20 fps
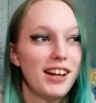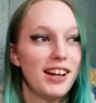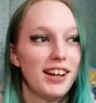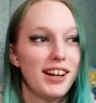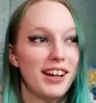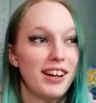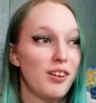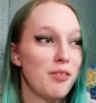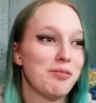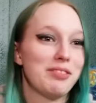
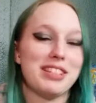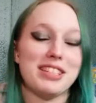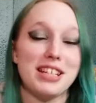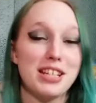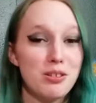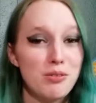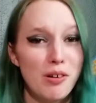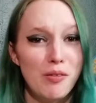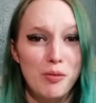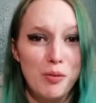And hopefully it's not
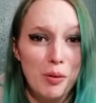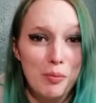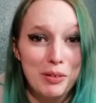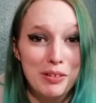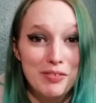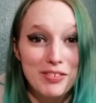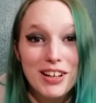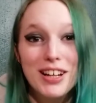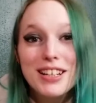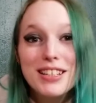too overwhelming
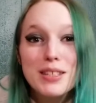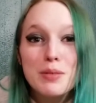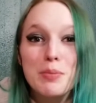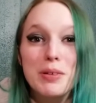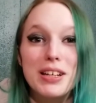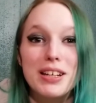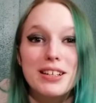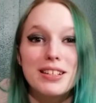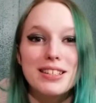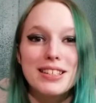for us,
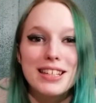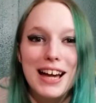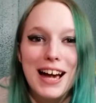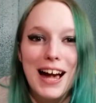because